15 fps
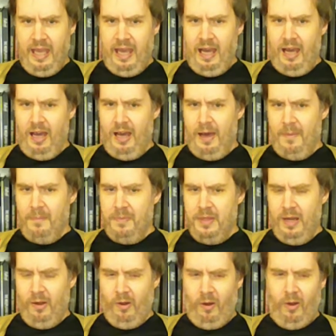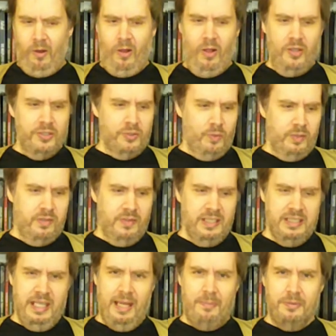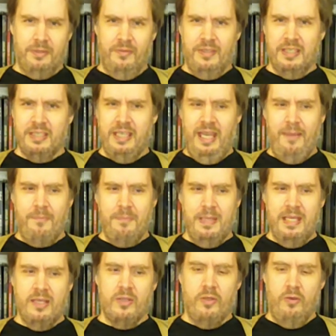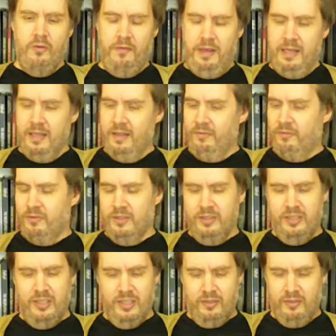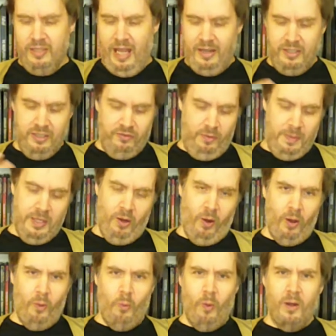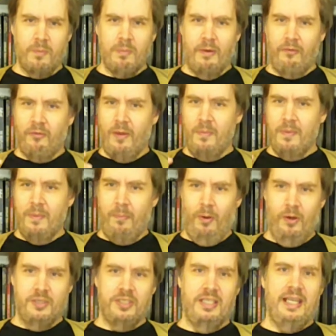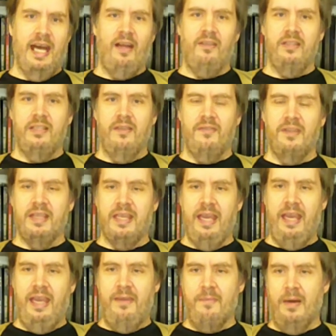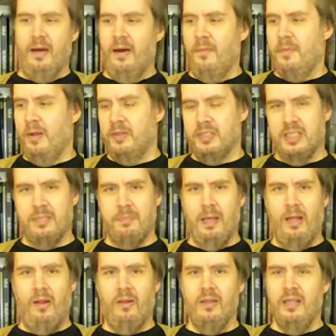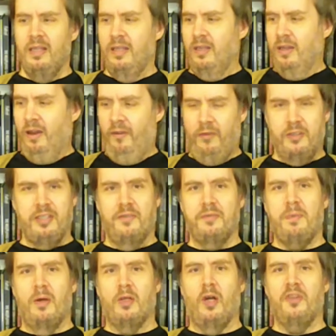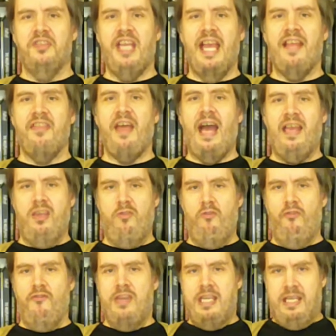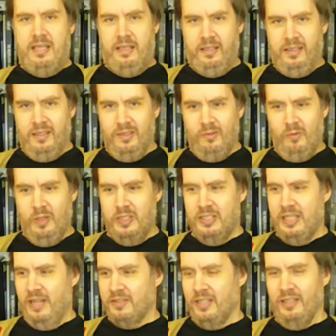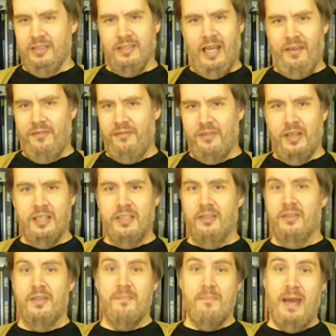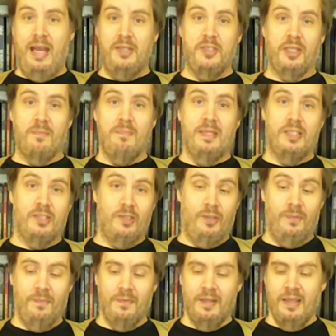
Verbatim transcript: Um, there are all sorts of examples of this game being goofy, just not just from the artwork, but from the personality of the game. Um, there's a spell a first level spell called Take That You Fiend, which sounds a lot funnier than Magic Missile.